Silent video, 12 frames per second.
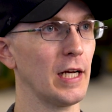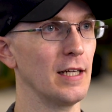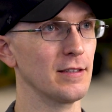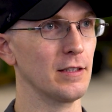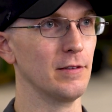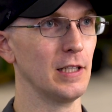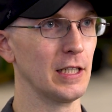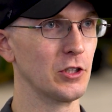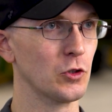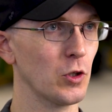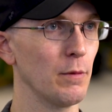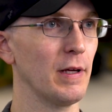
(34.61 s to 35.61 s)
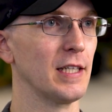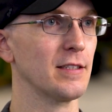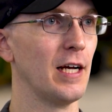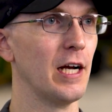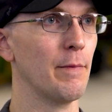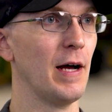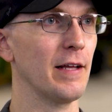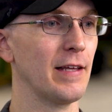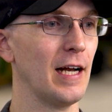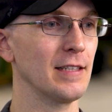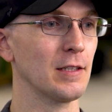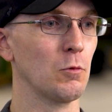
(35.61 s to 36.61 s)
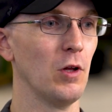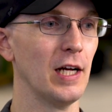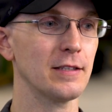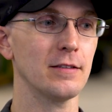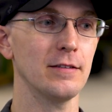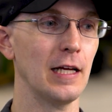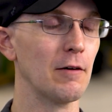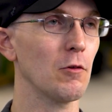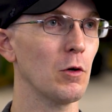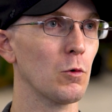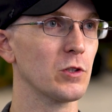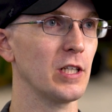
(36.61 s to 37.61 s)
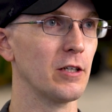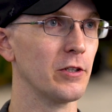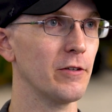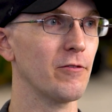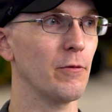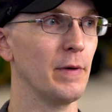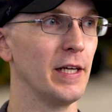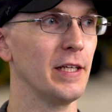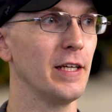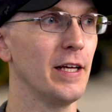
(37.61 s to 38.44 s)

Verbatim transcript: I was extremely excited about that. I was like, well, that, that really works out good for me.